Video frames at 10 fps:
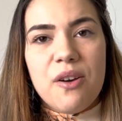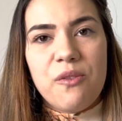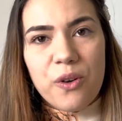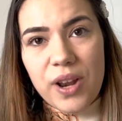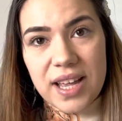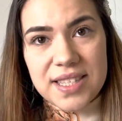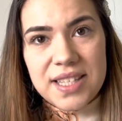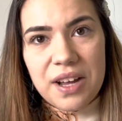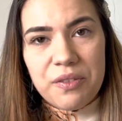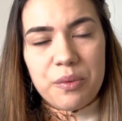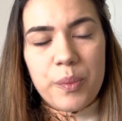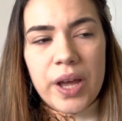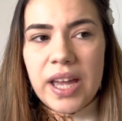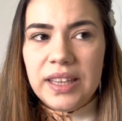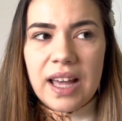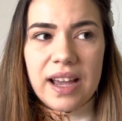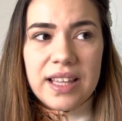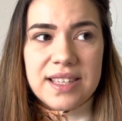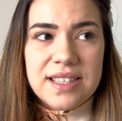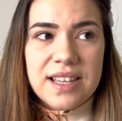for that stuff, but that
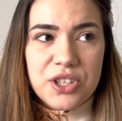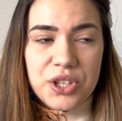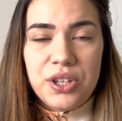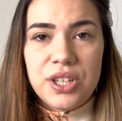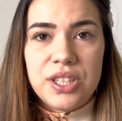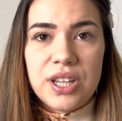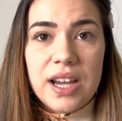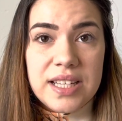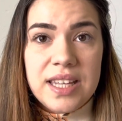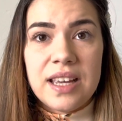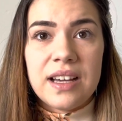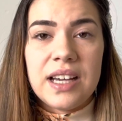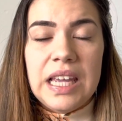is such a good idea.